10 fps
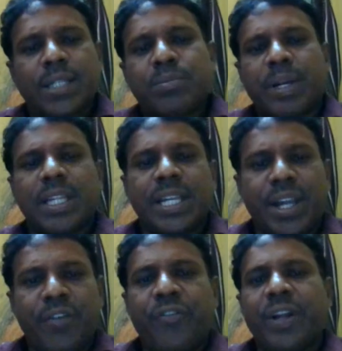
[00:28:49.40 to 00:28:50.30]
per
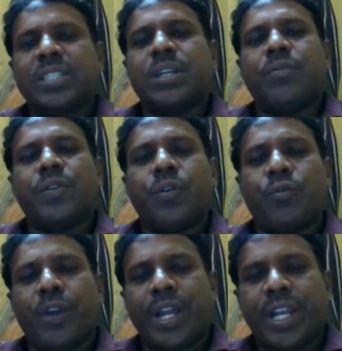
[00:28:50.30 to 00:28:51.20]
the effects of
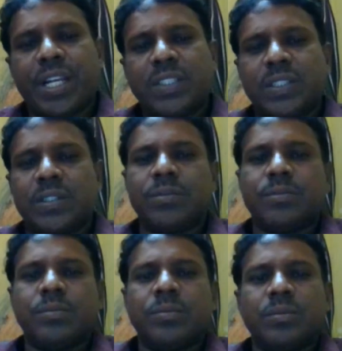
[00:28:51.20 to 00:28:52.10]
various,
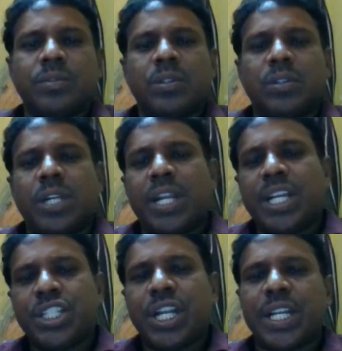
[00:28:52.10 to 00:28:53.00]
the
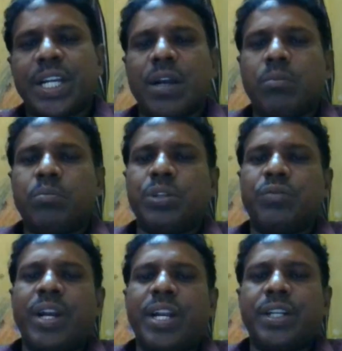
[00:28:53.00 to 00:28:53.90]
national income
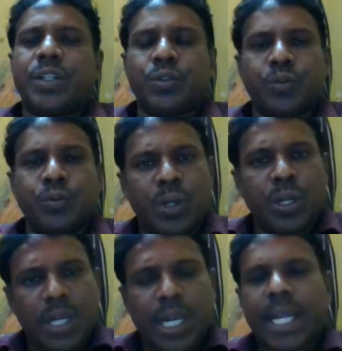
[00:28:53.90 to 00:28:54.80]
divided into
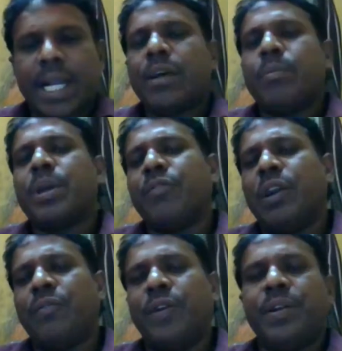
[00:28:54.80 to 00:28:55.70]
economic
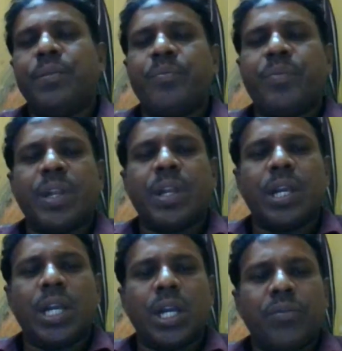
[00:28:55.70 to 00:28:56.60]
welfare,
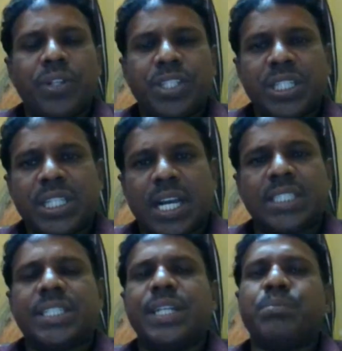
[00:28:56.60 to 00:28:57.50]
which is
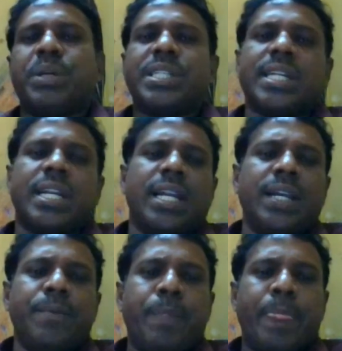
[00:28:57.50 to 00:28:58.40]
concerned
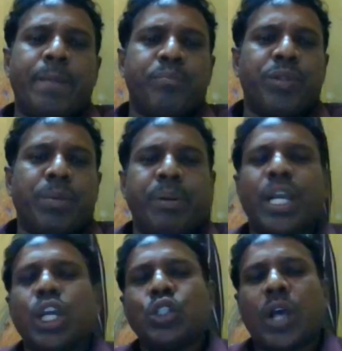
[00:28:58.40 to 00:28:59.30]
particularly, the
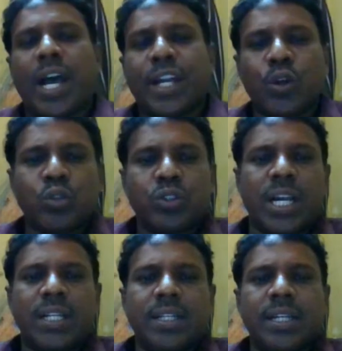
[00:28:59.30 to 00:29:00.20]
Pigou argues
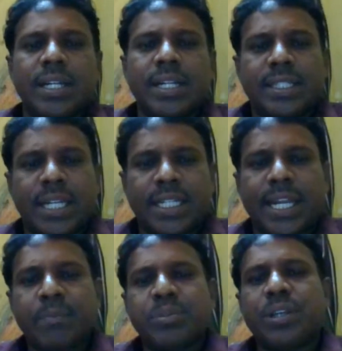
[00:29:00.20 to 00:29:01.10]
that the
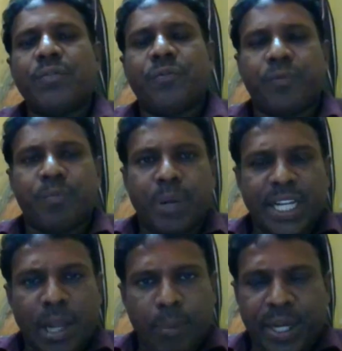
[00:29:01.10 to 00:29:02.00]
terms of
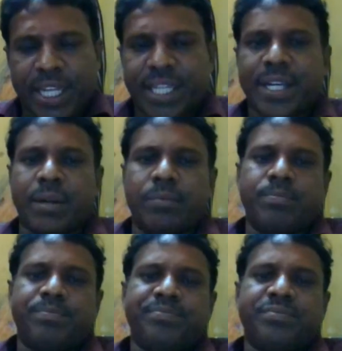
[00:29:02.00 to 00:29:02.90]
per capita income.
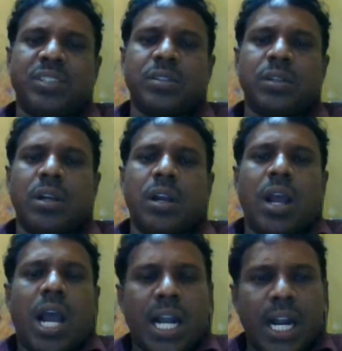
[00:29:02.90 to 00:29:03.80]

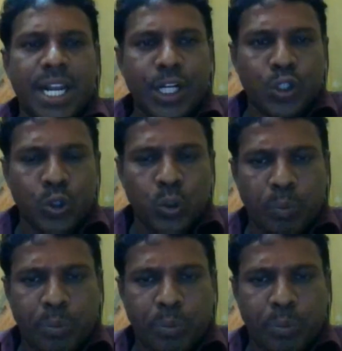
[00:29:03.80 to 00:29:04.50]
According to